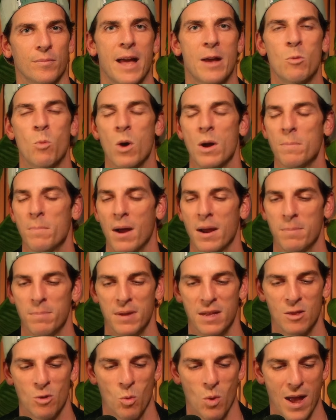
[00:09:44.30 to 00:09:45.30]
And what might
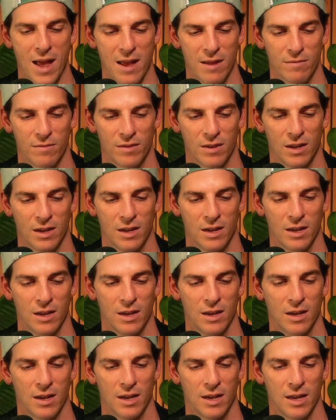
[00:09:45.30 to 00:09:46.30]
be the wave
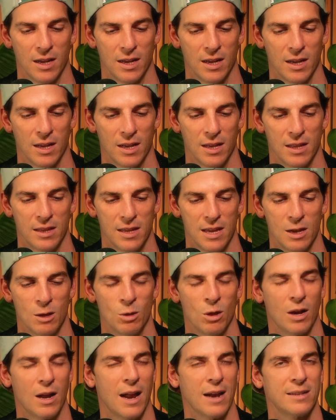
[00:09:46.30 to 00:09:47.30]
that
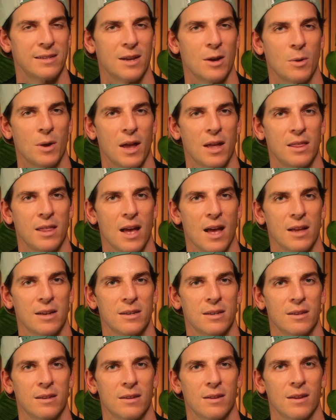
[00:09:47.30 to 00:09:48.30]
you look at and say, okay,
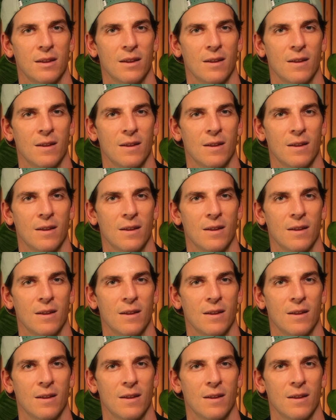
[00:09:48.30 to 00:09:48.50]
that